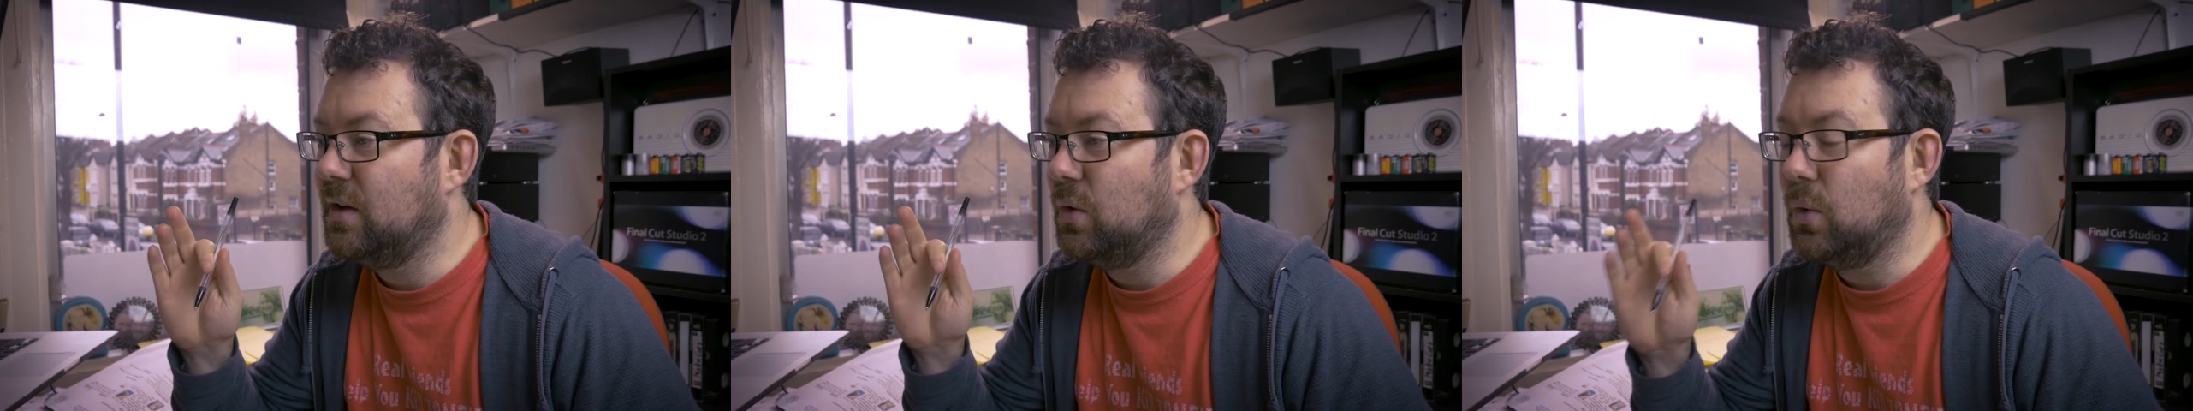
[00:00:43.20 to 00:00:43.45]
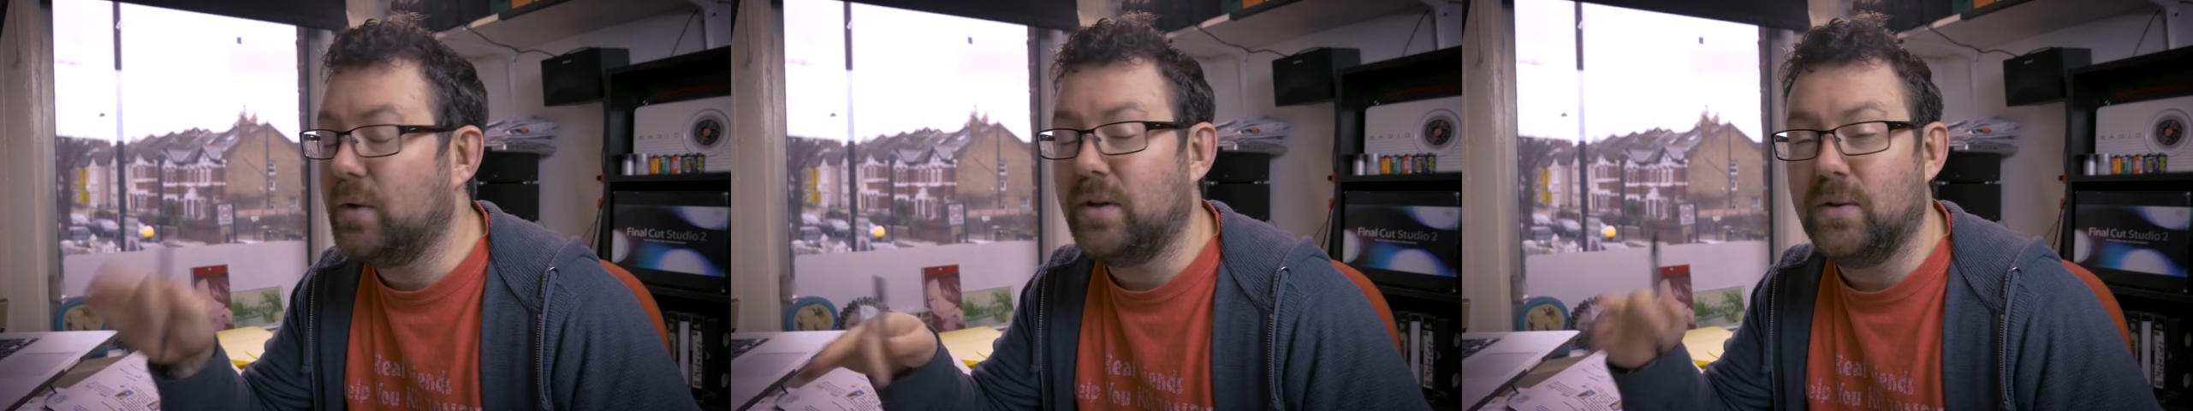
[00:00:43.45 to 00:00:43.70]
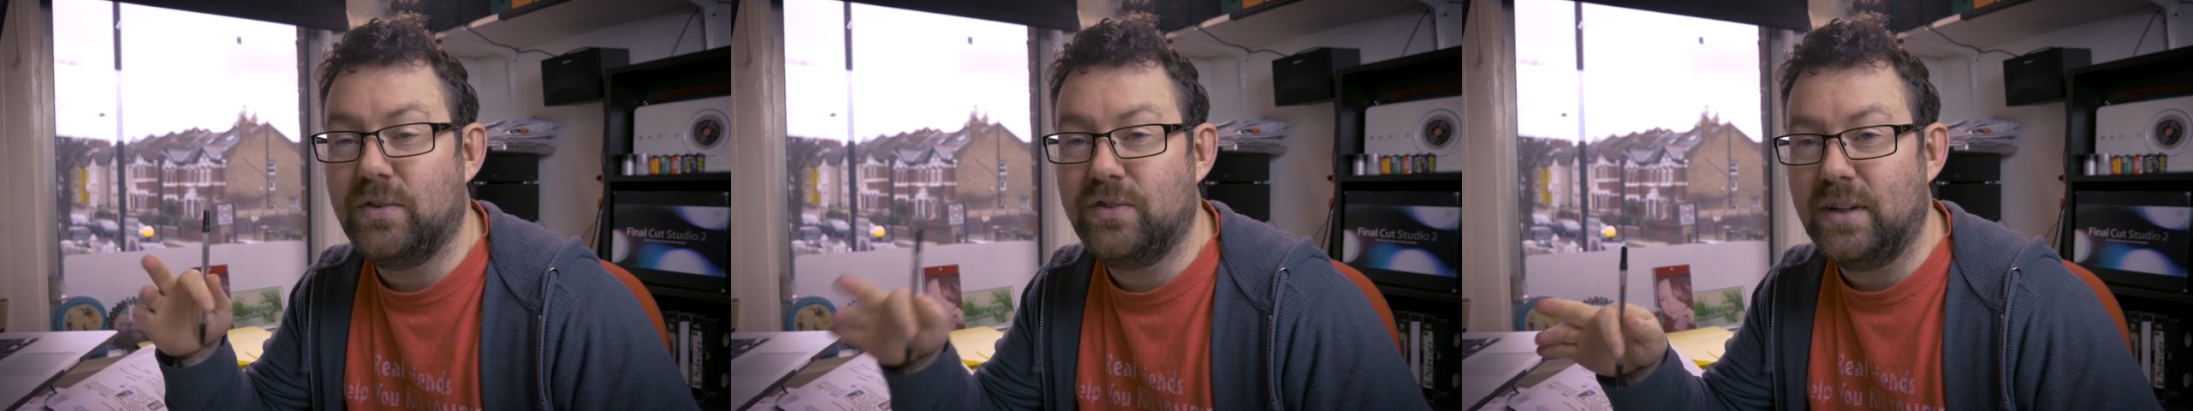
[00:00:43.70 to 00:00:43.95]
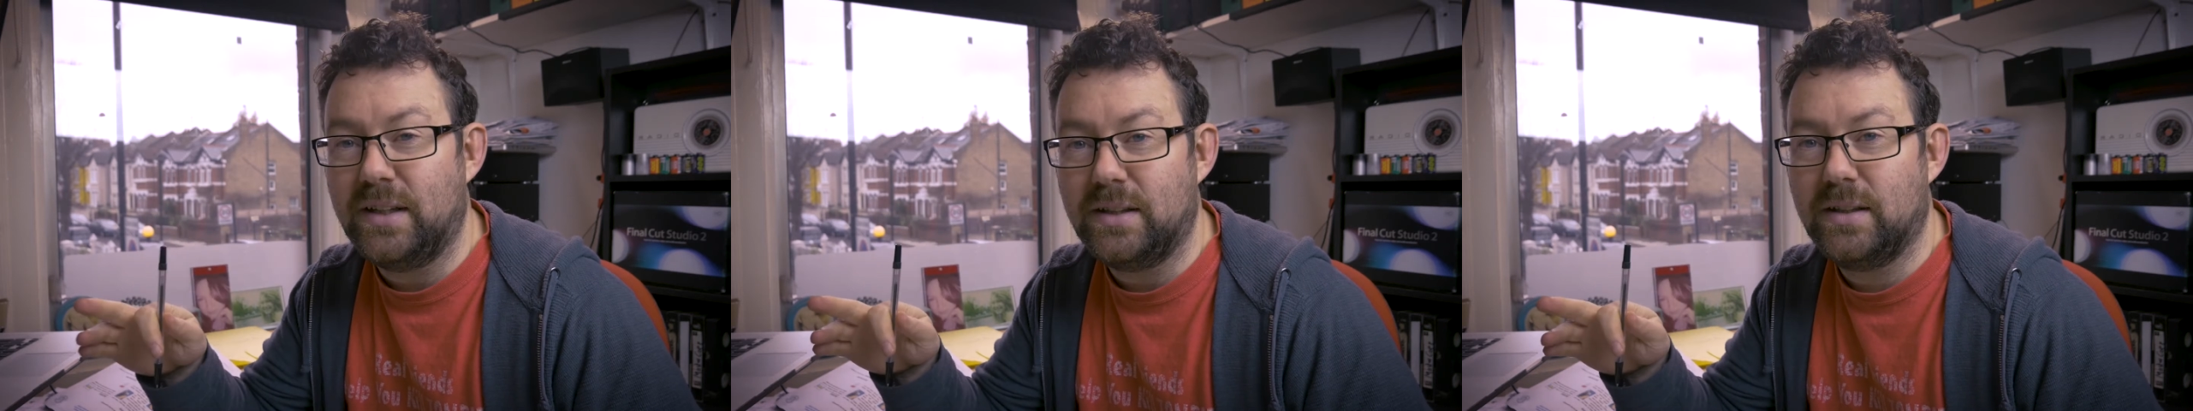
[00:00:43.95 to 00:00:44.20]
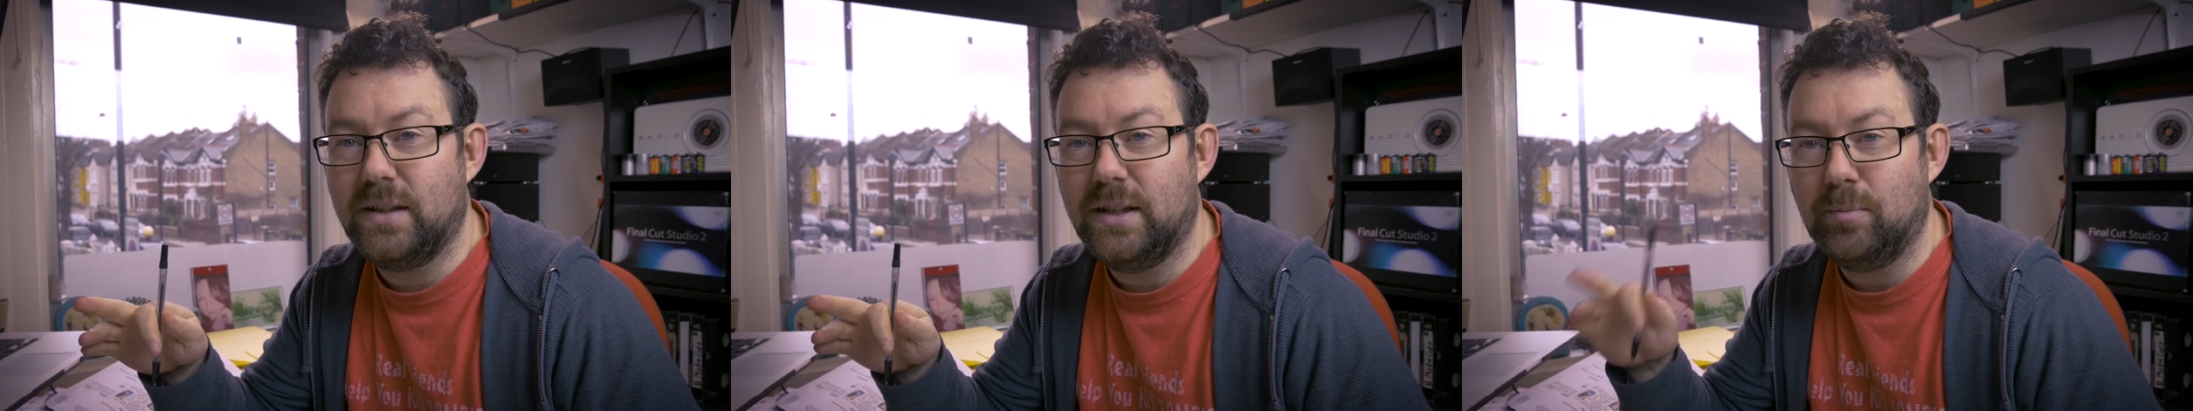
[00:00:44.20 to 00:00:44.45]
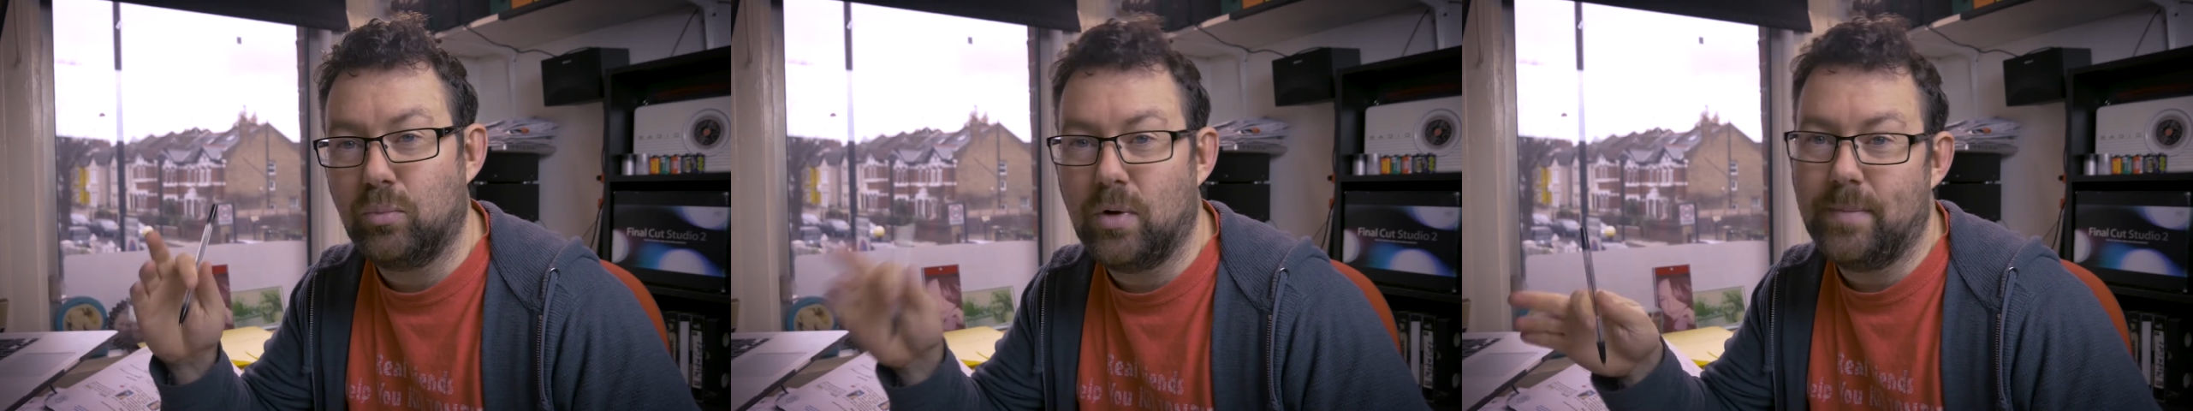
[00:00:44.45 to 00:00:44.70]
audio sync
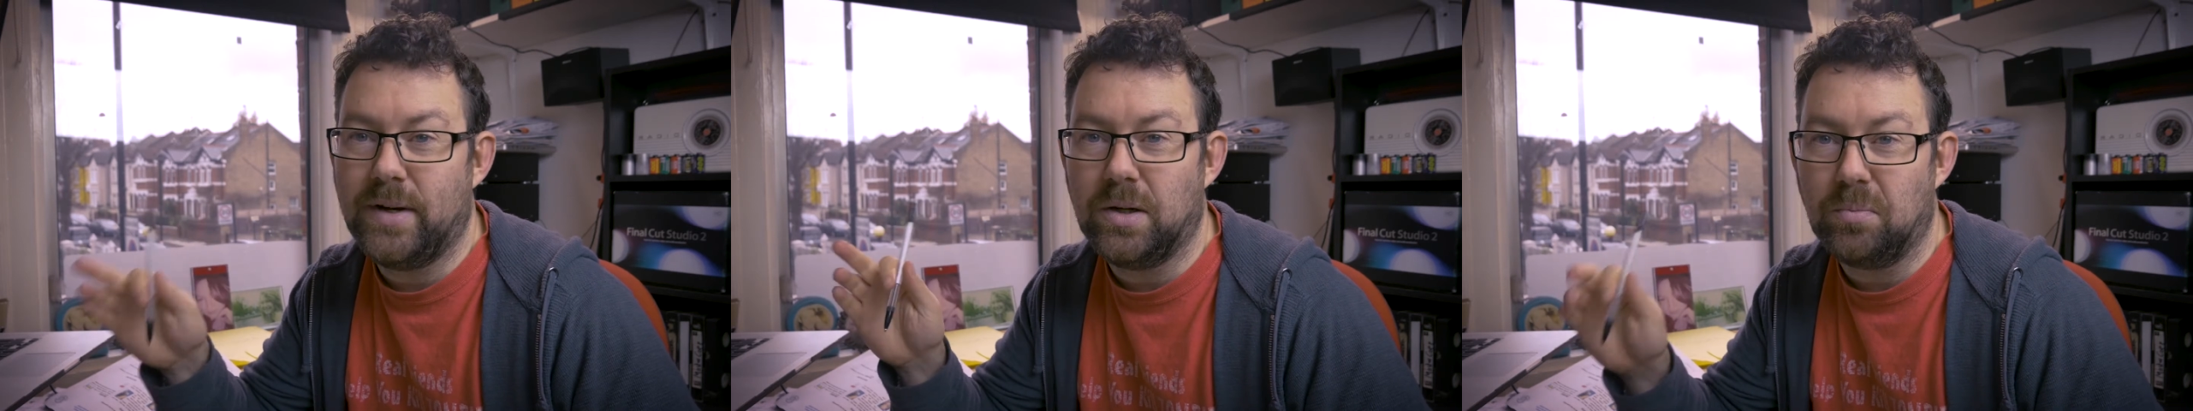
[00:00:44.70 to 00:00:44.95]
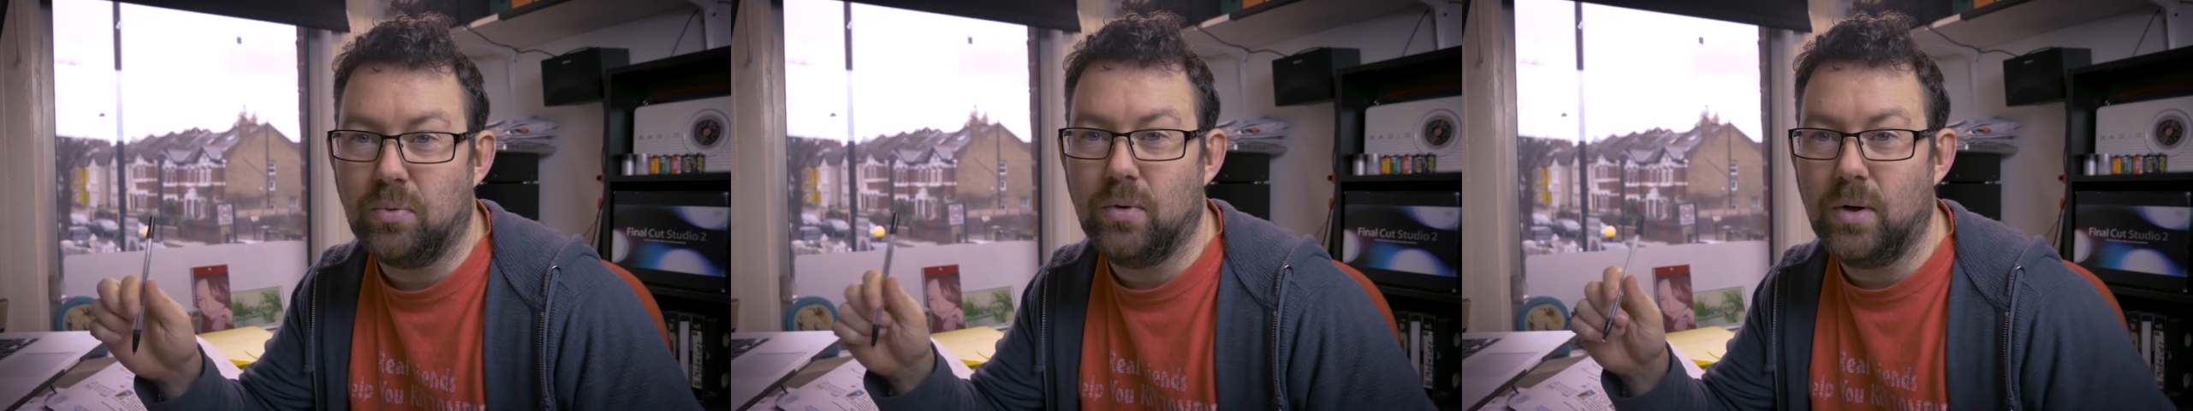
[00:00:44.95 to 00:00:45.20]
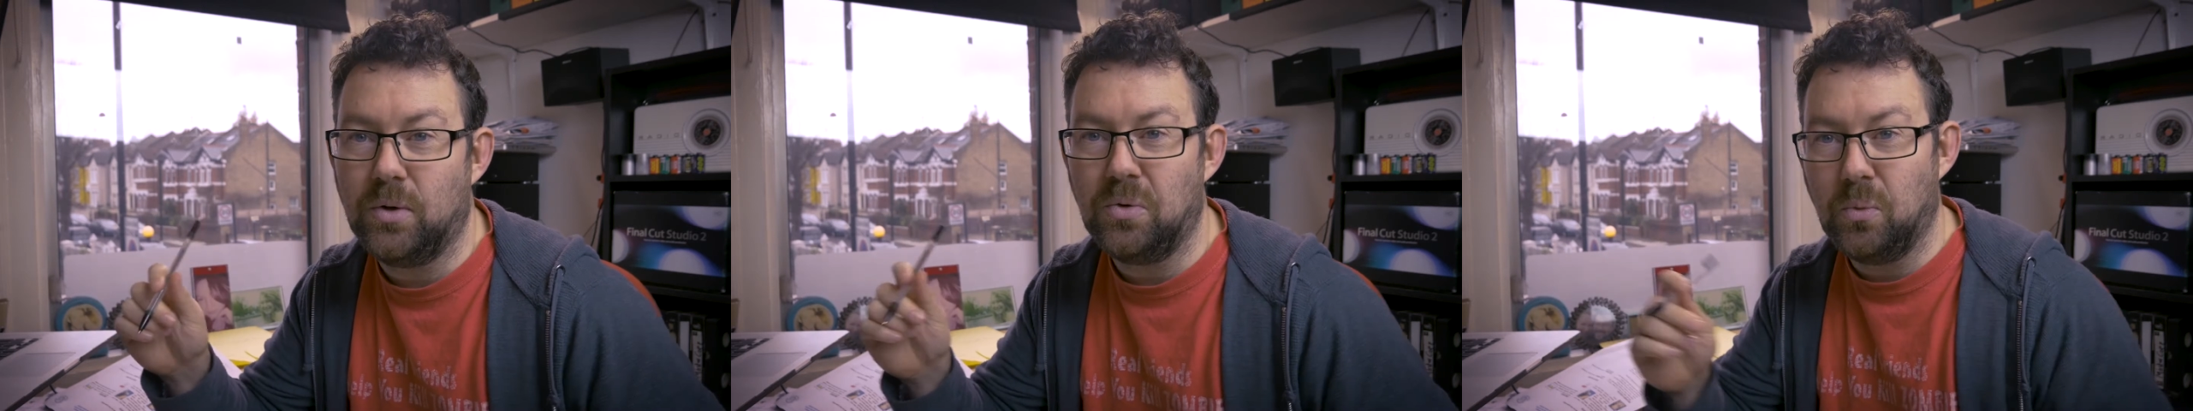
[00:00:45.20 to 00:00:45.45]
in Premiere Pro